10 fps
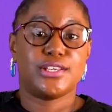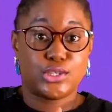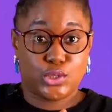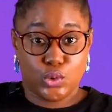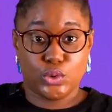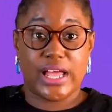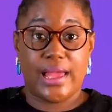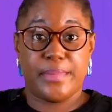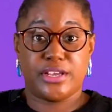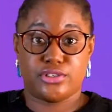is
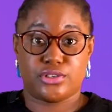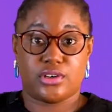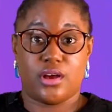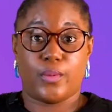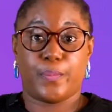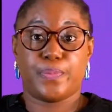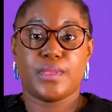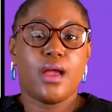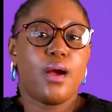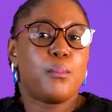2-dimensional,
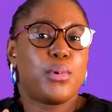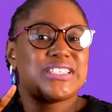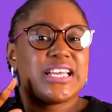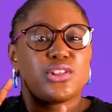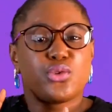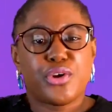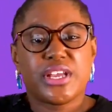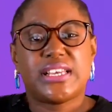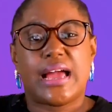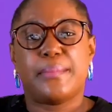but a
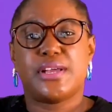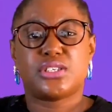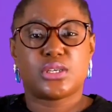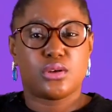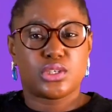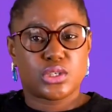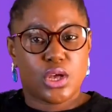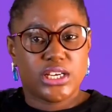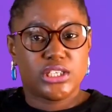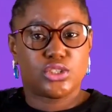3-dimensional
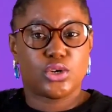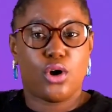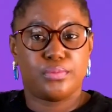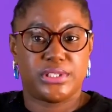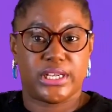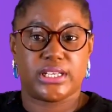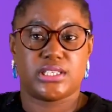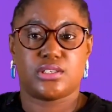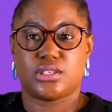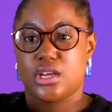solid
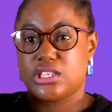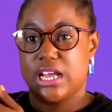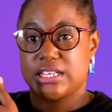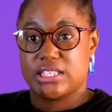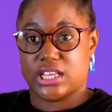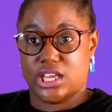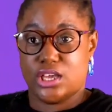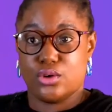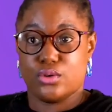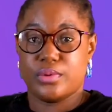object such as the
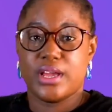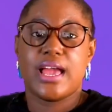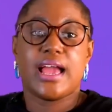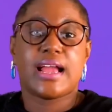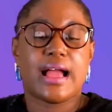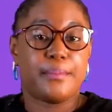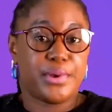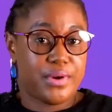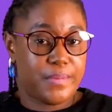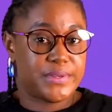cube can
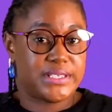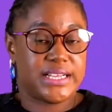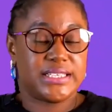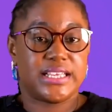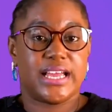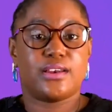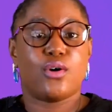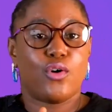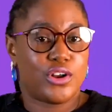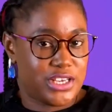be
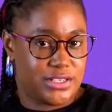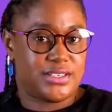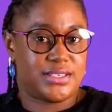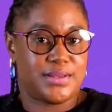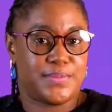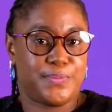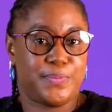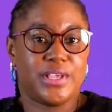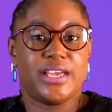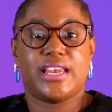represented on it.
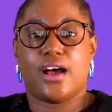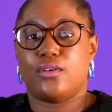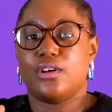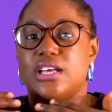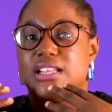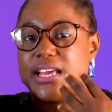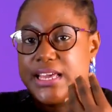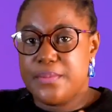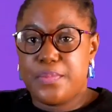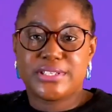Now, the
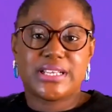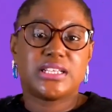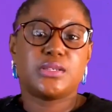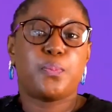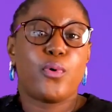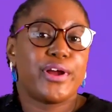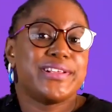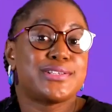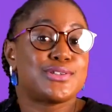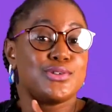important
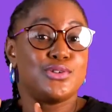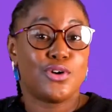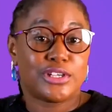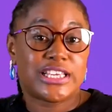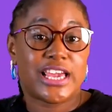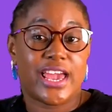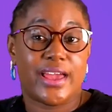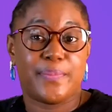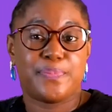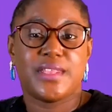point to note
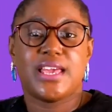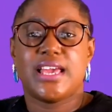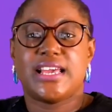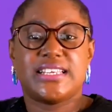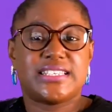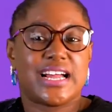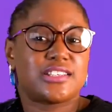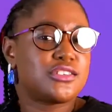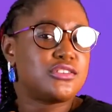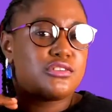here is
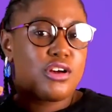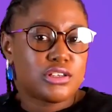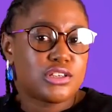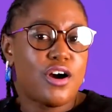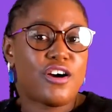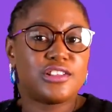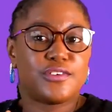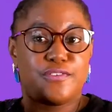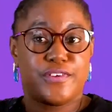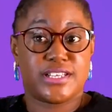that not all
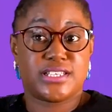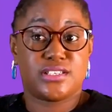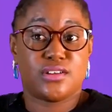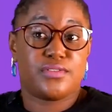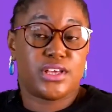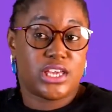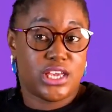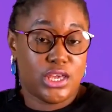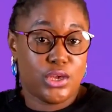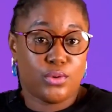the faces of the
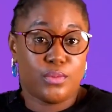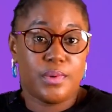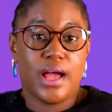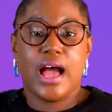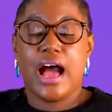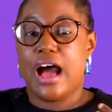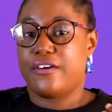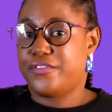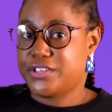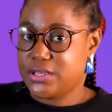cube
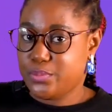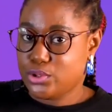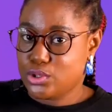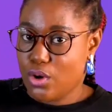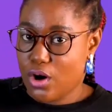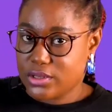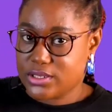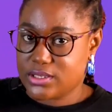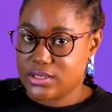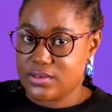are visible to
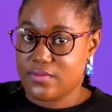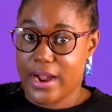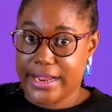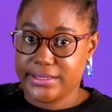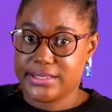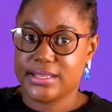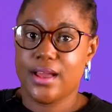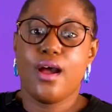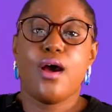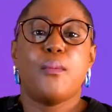us, right?
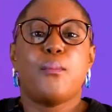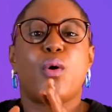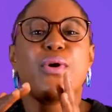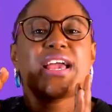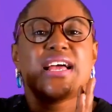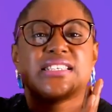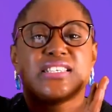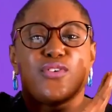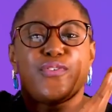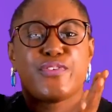But we can
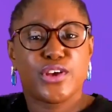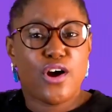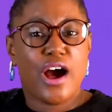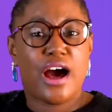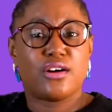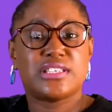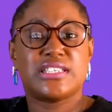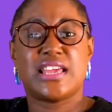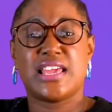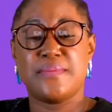still figure out
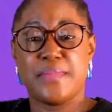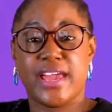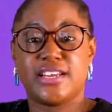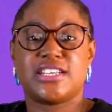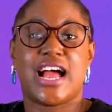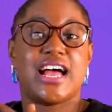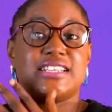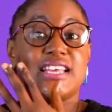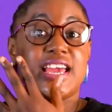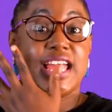the image
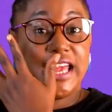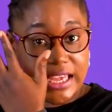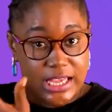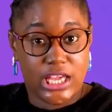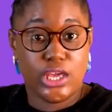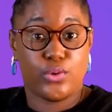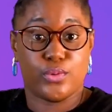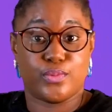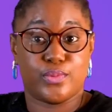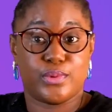as a
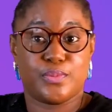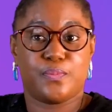cube.